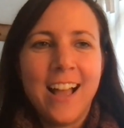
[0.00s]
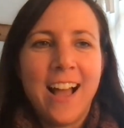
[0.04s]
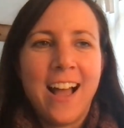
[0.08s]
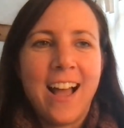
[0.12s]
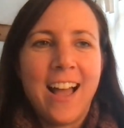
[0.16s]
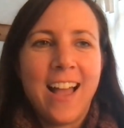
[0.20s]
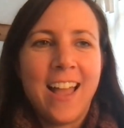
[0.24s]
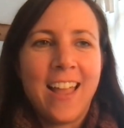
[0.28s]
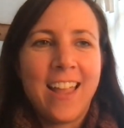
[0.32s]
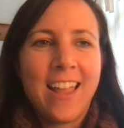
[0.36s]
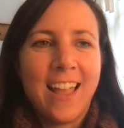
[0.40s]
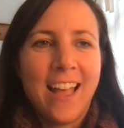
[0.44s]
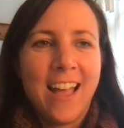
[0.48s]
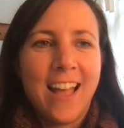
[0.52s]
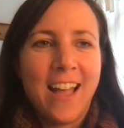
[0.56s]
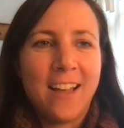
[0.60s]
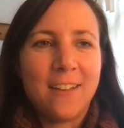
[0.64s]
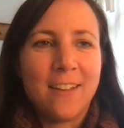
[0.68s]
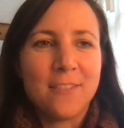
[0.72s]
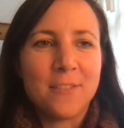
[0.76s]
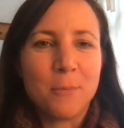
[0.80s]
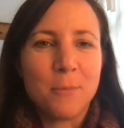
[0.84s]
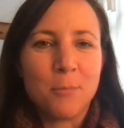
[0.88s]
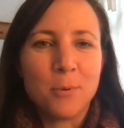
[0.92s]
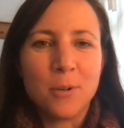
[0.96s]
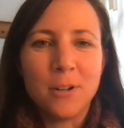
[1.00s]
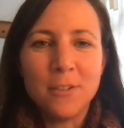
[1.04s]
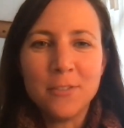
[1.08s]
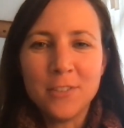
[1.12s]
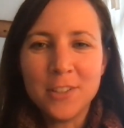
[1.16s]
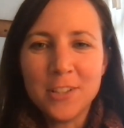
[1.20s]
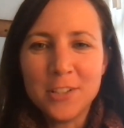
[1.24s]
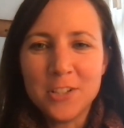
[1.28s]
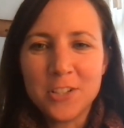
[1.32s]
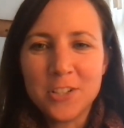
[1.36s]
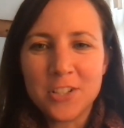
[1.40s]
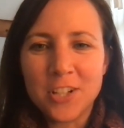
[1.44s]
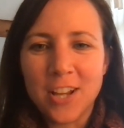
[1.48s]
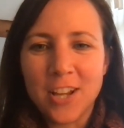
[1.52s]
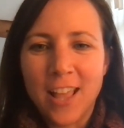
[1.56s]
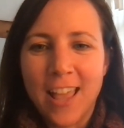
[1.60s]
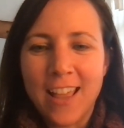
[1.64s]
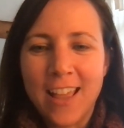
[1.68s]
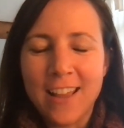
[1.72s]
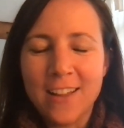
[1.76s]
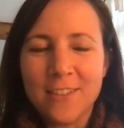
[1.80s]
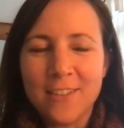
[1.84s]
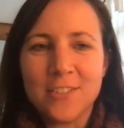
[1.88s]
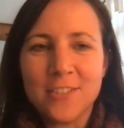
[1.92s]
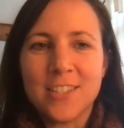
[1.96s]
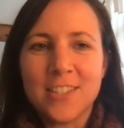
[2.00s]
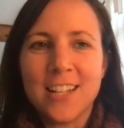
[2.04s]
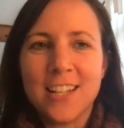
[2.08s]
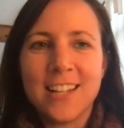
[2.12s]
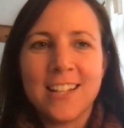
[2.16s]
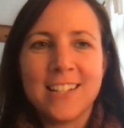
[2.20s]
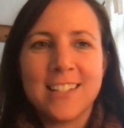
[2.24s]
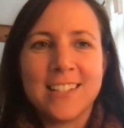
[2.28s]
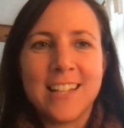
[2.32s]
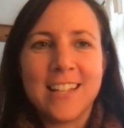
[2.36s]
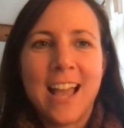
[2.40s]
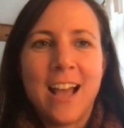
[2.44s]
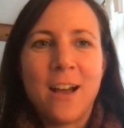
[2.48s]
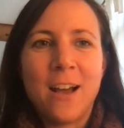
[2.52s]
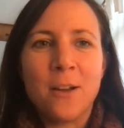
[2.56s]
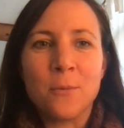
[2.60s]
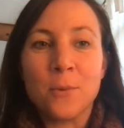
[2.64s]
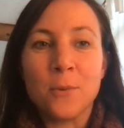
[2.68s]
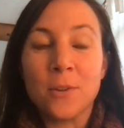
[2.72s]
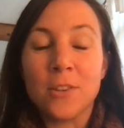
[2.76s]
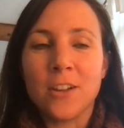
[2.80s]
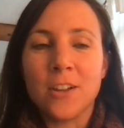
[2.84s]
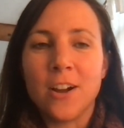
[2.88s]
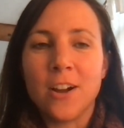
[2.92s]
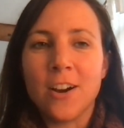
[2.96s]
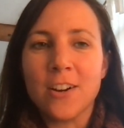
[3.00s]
I have the privilege today of sitting down with